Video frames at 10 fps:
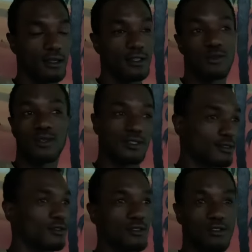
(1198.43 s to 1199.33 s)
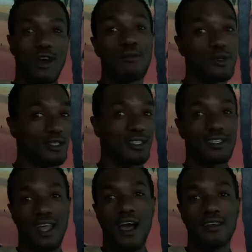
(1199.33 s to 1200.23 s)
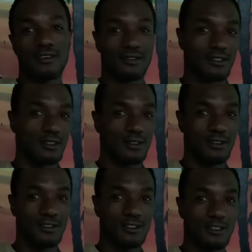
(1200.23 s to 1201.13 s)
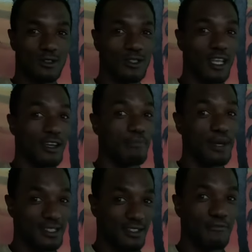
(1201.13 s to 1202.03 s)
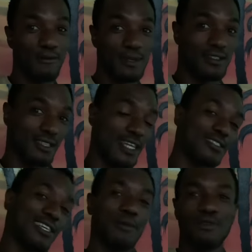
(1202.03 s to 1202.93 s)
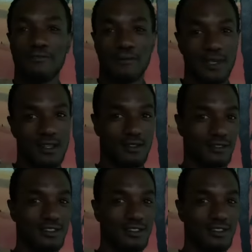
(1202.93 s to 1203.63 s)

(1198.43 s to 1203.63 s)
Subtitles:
it was the crime rate was getting higher. So it's like a best thing for me escaping from that.